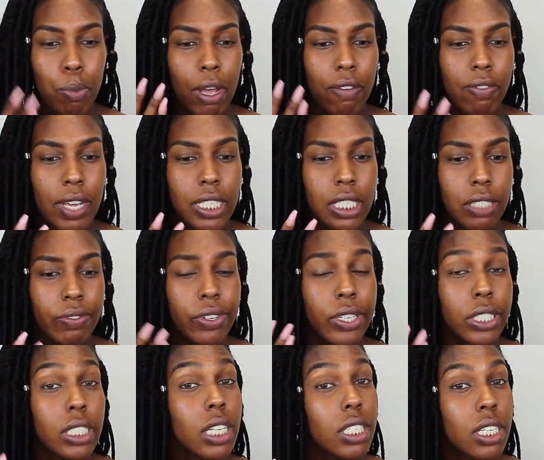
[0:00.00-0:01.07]
my face is
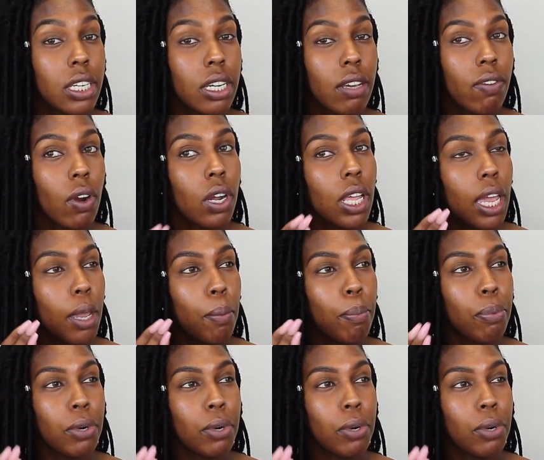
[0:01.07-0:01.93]
very sensitive or like